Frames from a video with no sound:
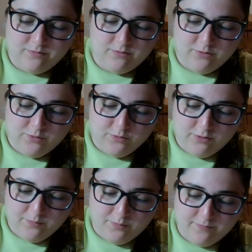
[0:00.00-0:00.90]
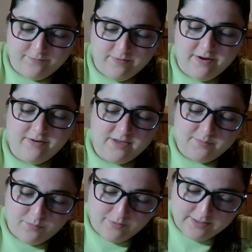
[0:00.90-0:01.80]
You draw the various
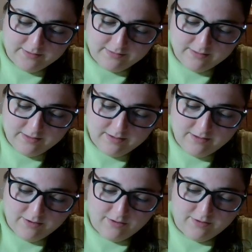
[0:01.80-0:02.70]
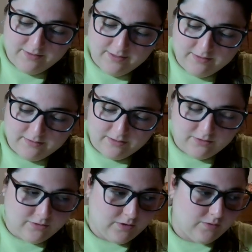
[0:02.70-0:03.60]
points on said
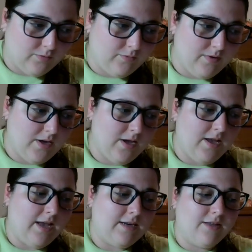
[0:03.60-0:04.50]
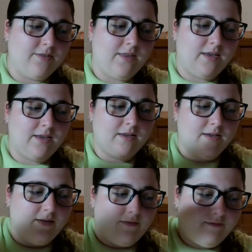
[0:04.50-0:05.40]
circle. And now the
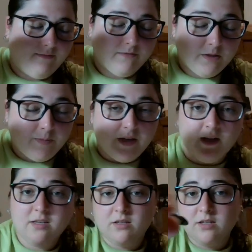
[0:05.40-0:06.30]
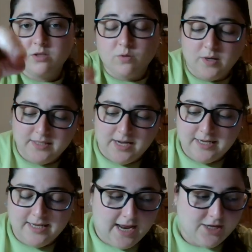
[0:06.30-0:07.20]
speed is always at a
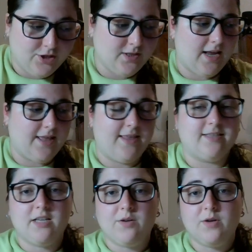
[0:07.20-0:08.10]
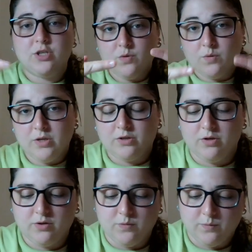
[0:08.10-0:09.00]
tangent, and the acceleration always
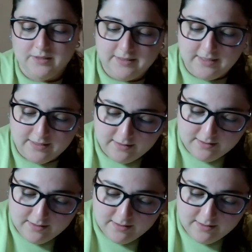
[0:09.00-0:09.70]
goes towards the center.